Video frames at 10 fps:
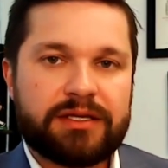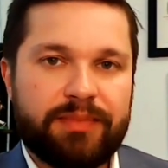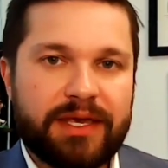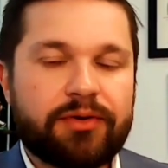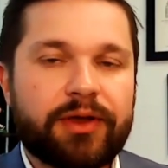
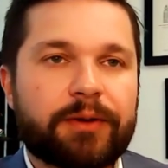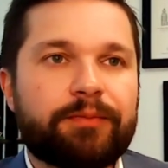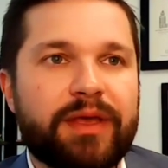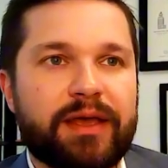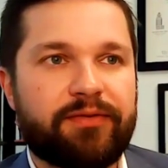To be
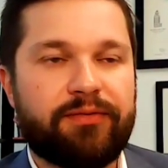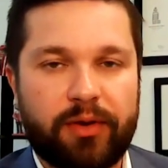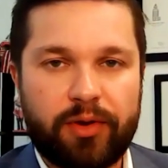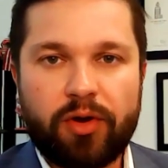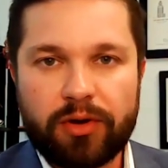clear, it's
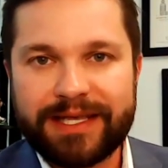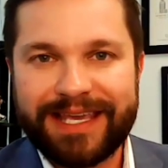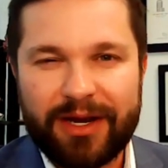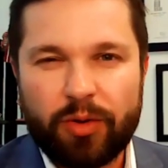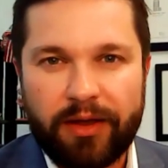very hard to
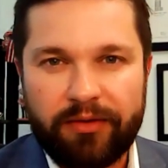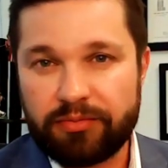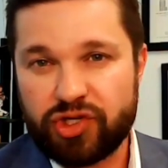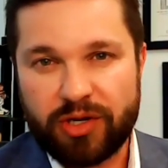get away from